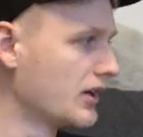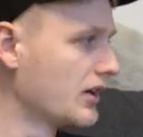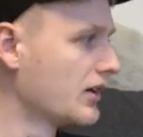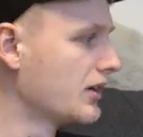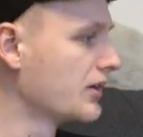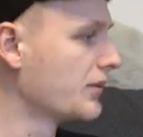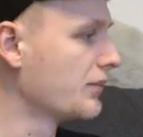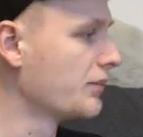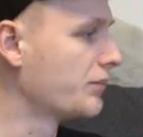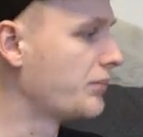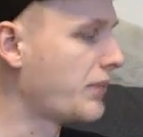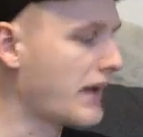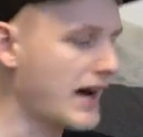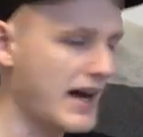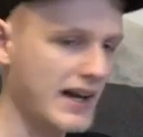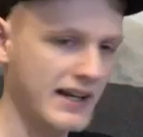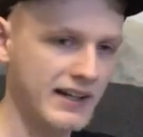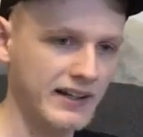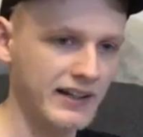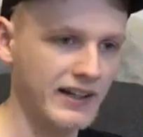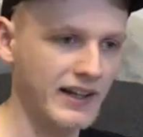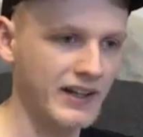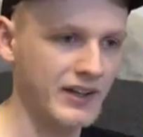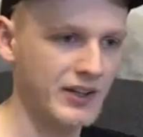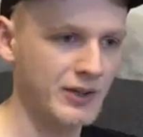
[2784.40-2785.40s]
barking
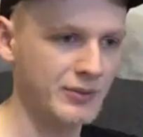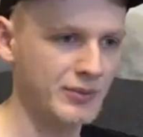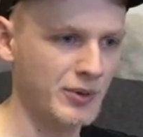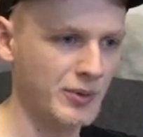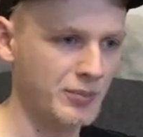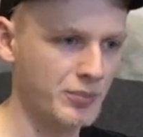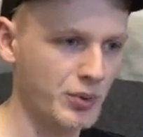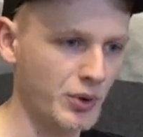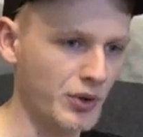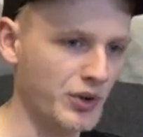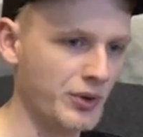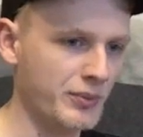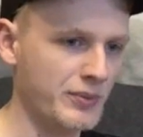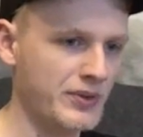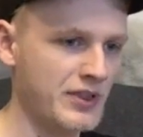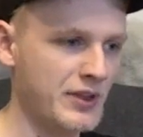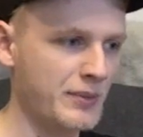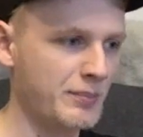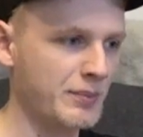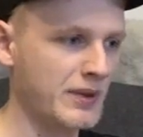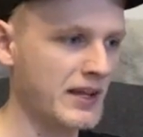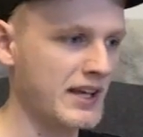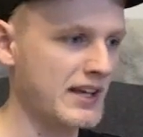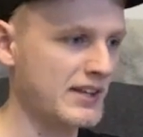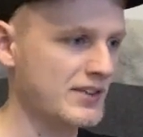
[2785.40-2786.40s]
at them or putting them in the
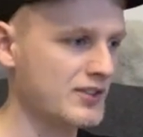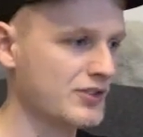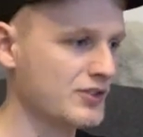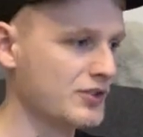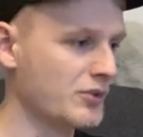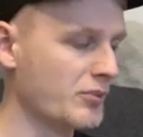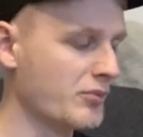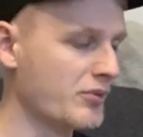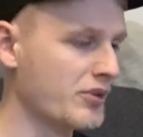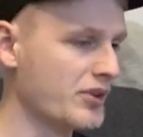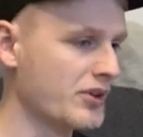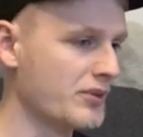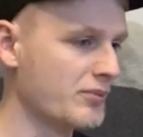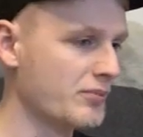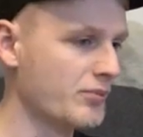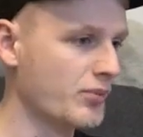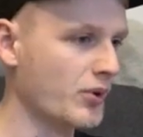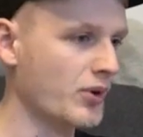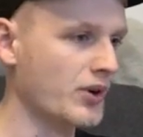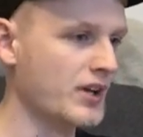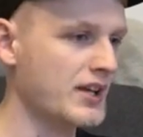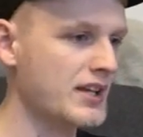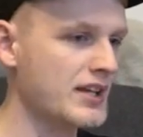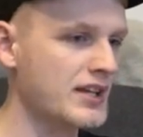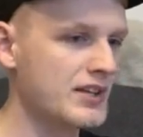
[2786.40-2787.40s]
place or something, but
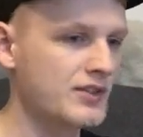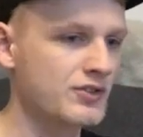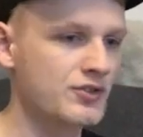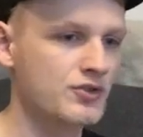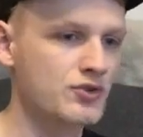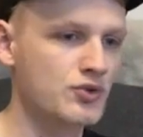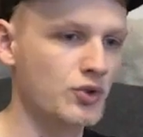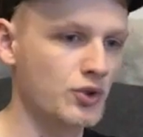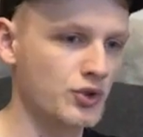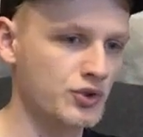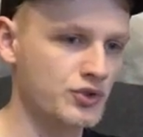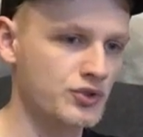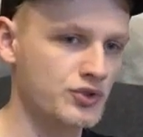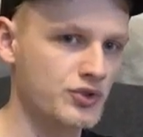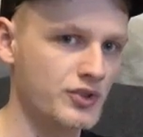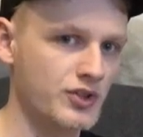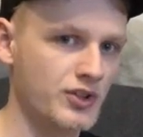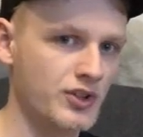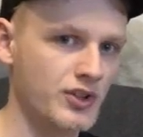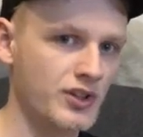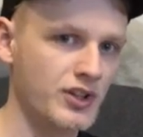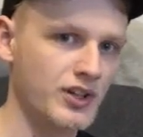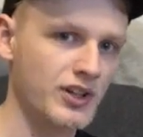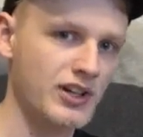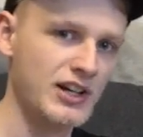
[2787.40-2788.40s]
he is just
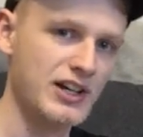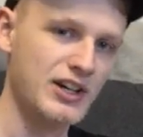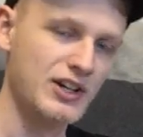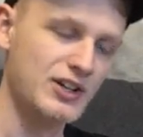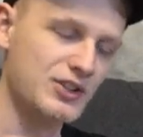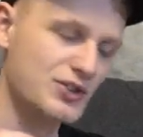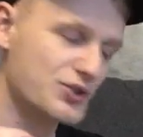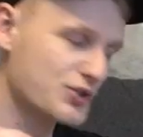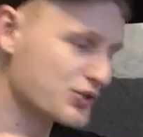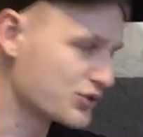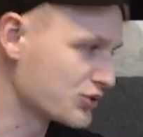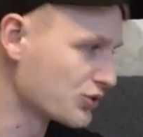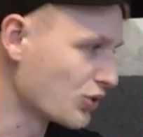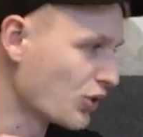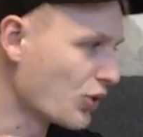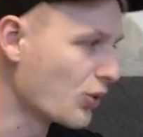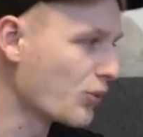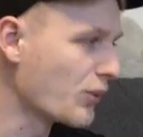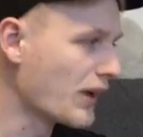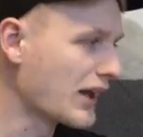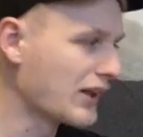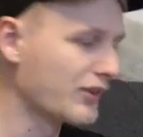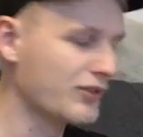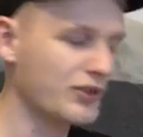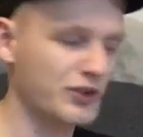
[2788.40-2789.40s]
so well
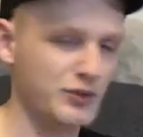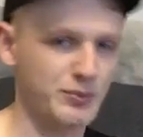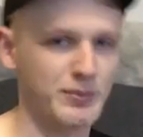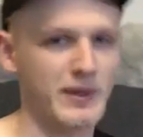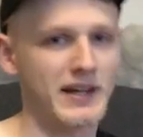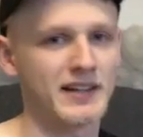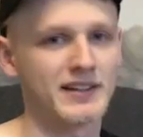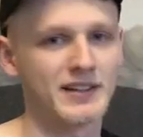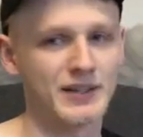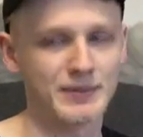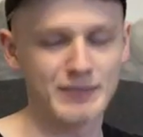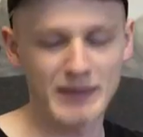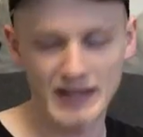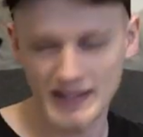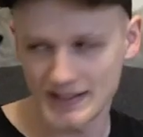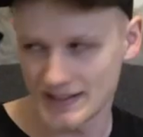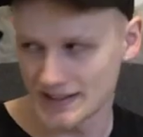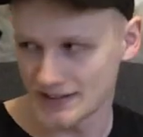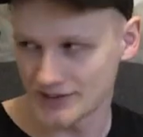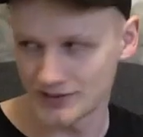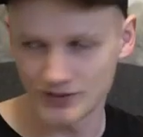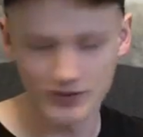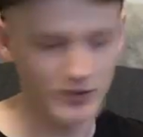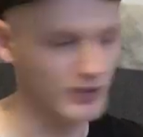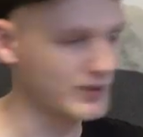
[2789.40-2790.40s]
respected by these
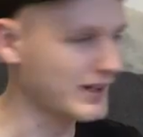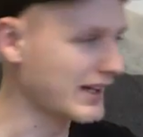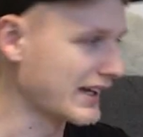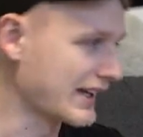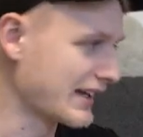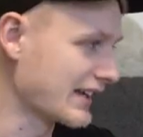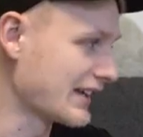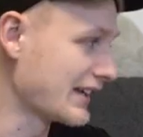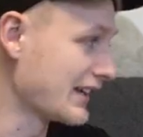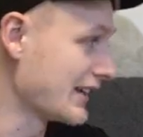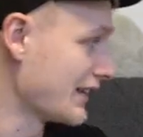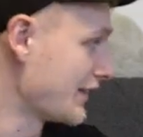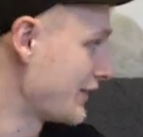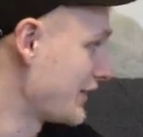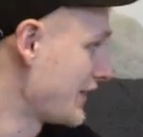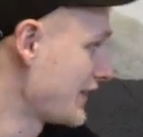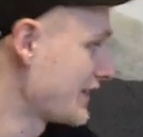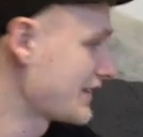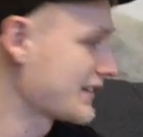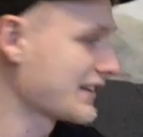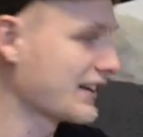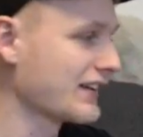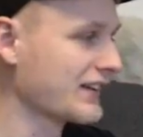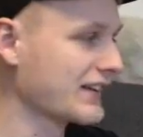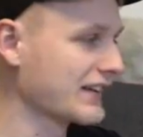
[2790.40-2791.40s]
two. If he's sat
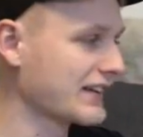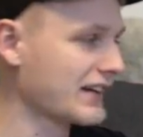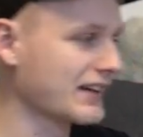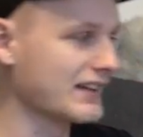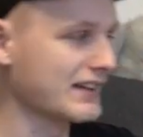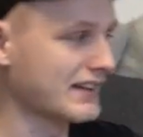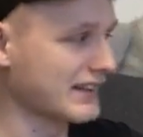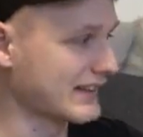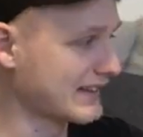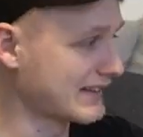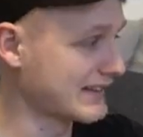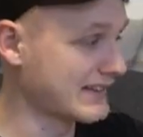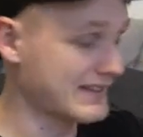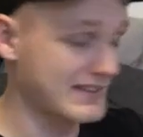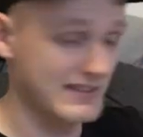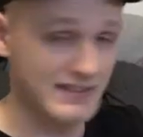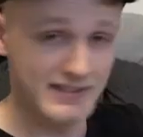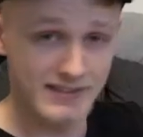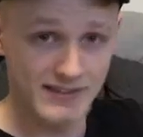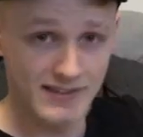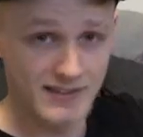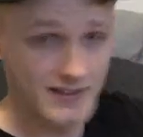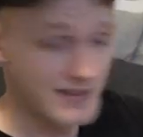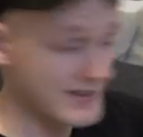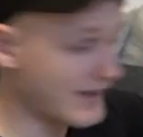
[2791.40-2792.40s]
on the
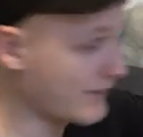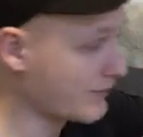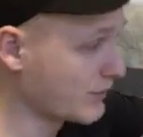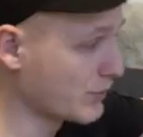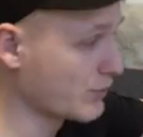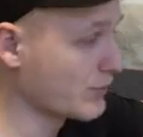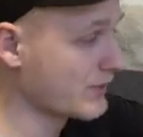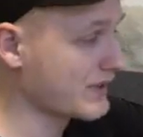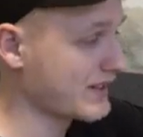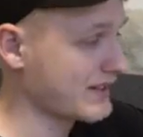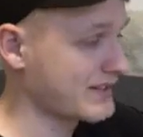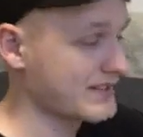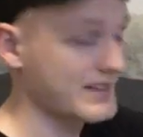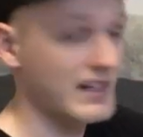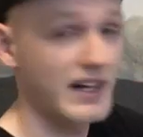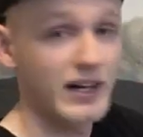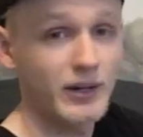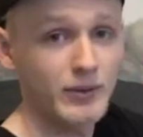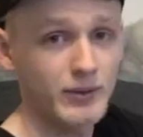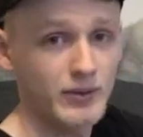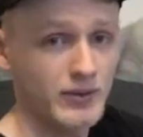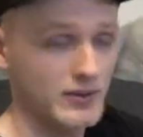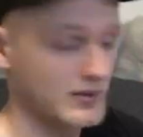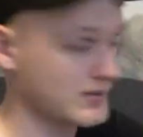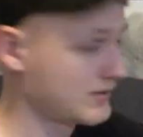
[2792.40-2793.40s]
them doing this now,
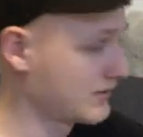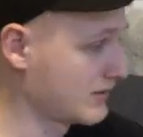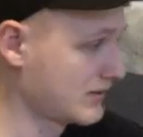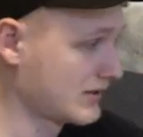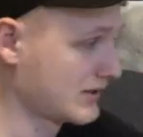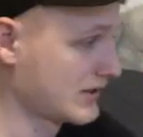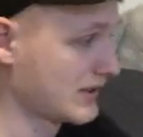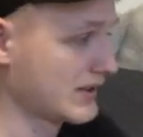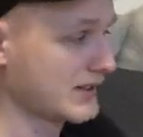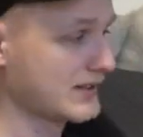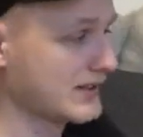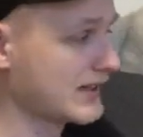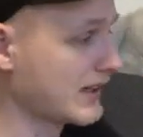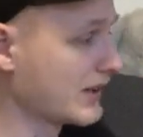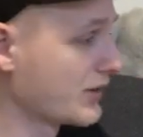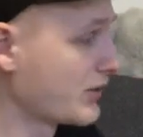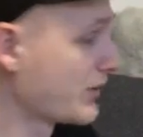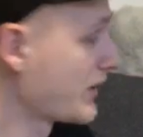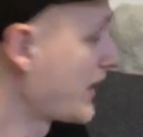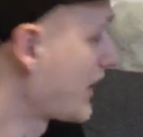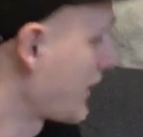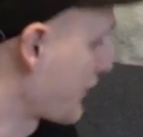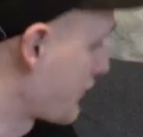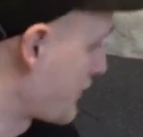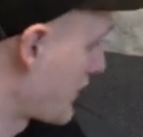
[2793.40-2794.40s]
they'll do that.
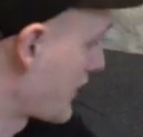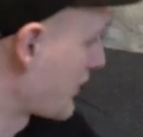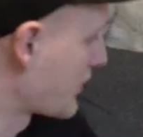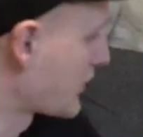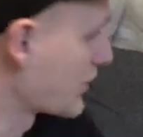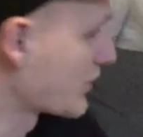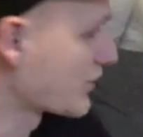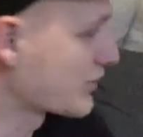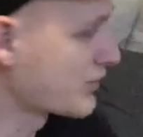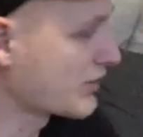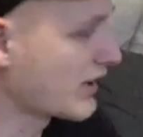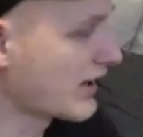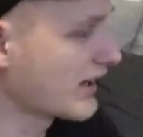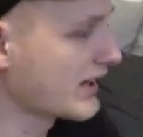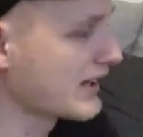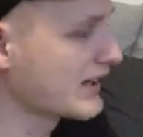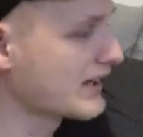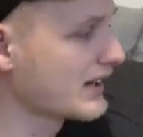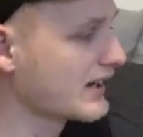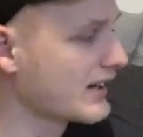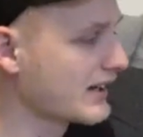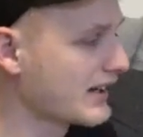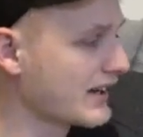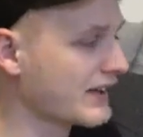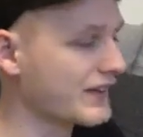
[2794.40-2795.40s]
If Pablo was sat here
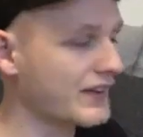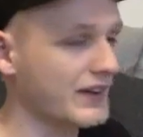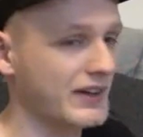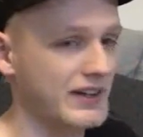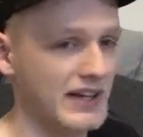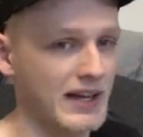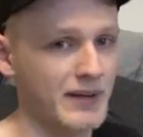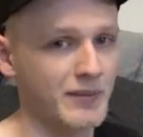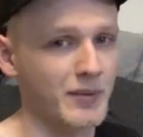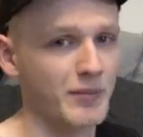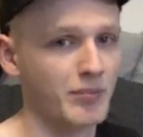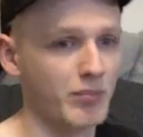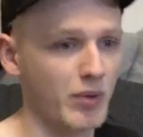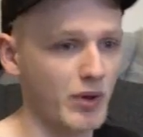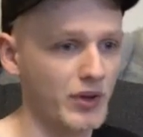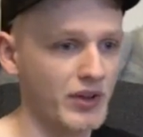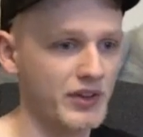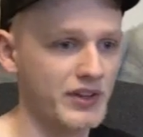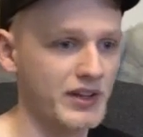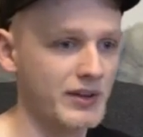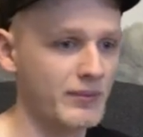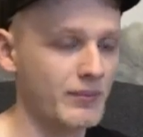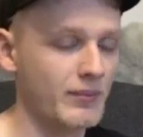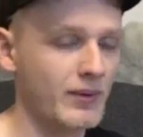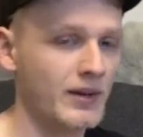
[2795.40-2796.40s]
and they came and bothered
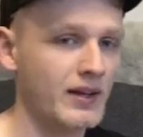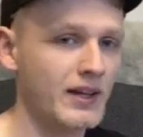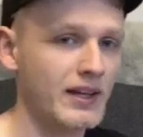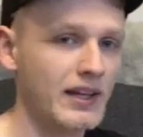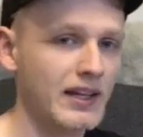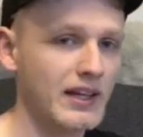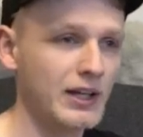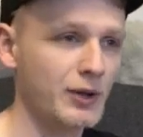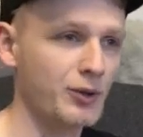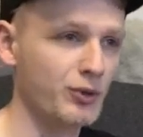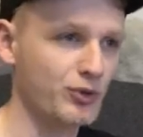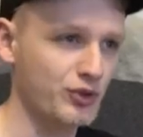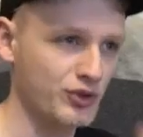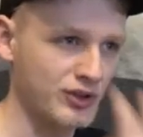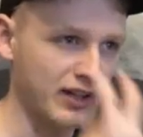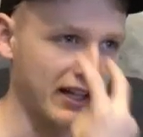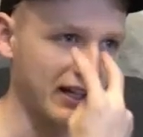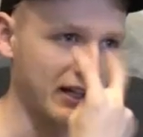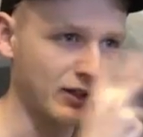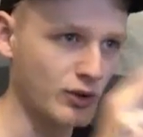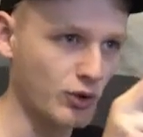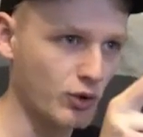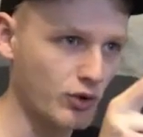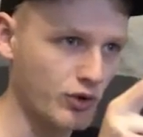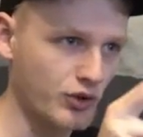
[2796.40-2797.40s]
him, he would just
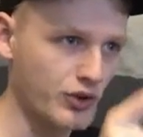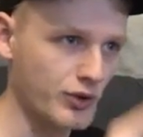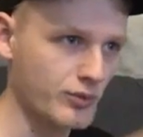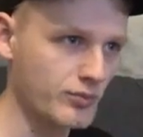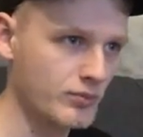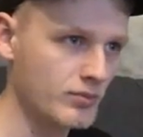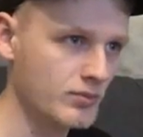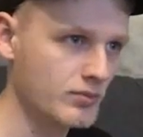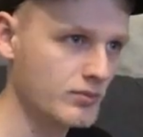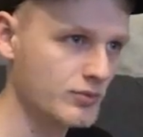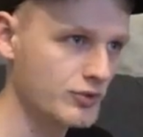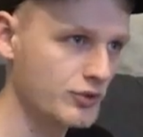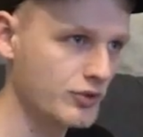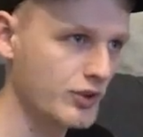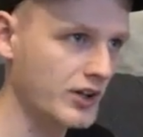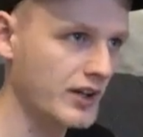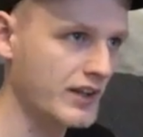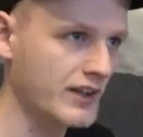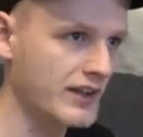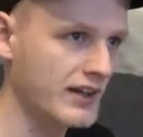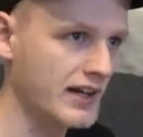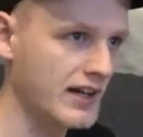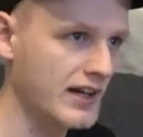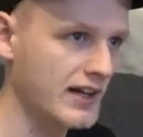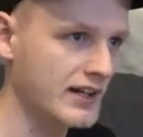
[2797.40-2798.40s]
look them straight in the
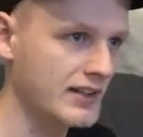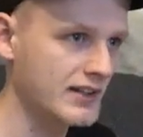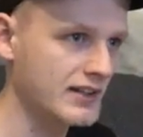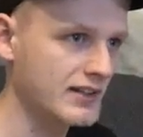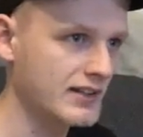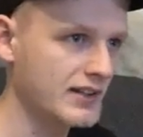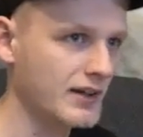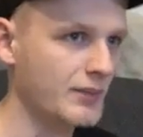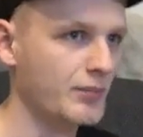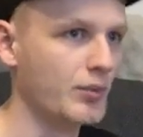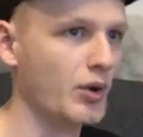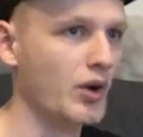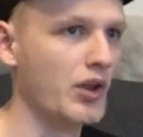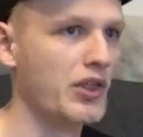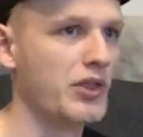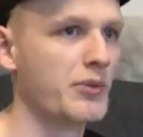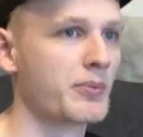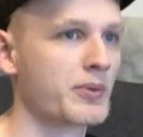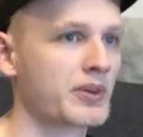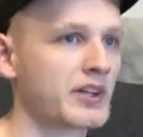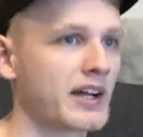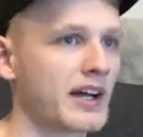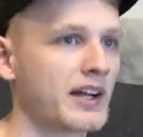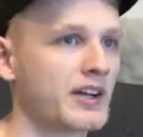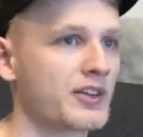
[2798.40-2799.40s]
eye, and both of them would
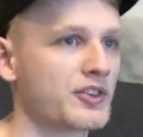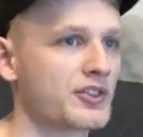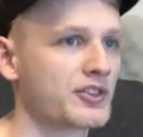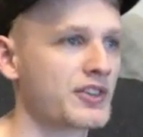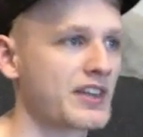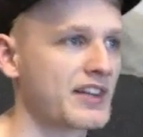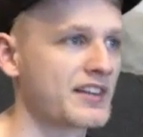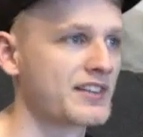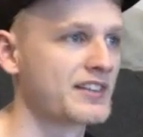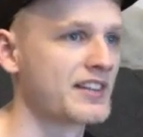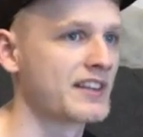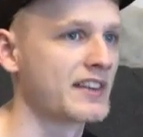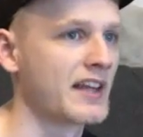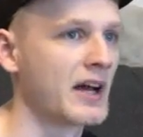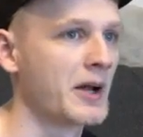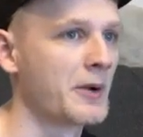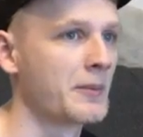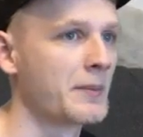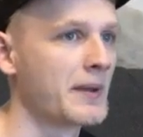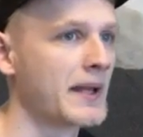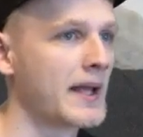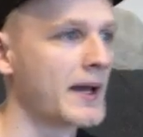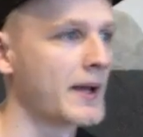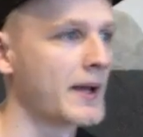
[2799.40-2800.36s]
kind of just sit down and be like,